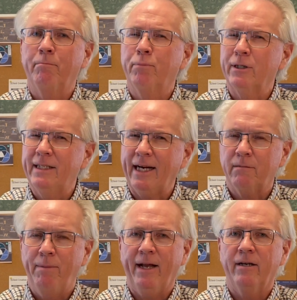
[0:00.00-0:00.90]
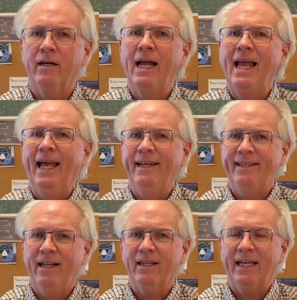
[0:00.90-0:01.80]
predict better and
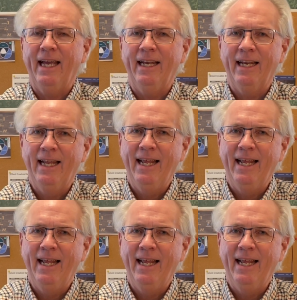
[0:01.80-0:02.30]
delegate.